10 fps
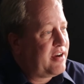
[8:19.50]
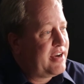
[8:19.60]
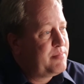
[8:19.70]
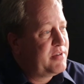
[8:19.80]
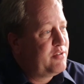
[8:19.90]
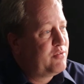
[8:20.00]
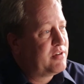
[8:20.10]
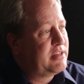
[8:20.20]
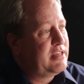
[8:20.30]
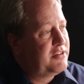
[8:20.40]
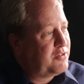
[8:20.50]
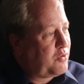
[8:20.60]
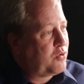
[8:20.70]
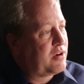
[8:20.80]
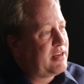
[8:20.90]
time, he really
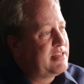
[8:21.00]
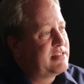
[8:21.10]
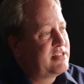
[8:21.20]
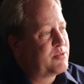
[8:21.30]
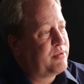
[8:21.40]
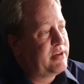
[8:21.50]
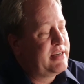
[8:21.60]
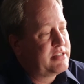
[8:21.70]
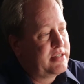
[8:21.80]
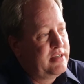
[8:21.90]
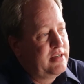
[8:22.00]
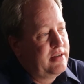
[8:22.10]
organized this place.